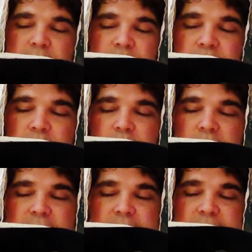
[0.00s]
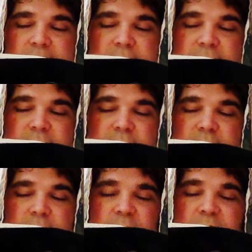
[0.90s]
for us,
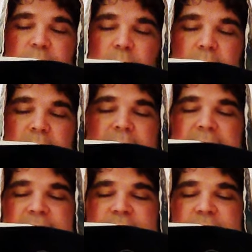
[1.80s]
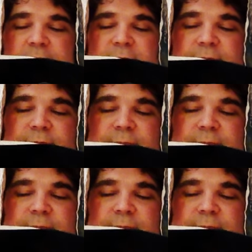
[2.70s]
before and after.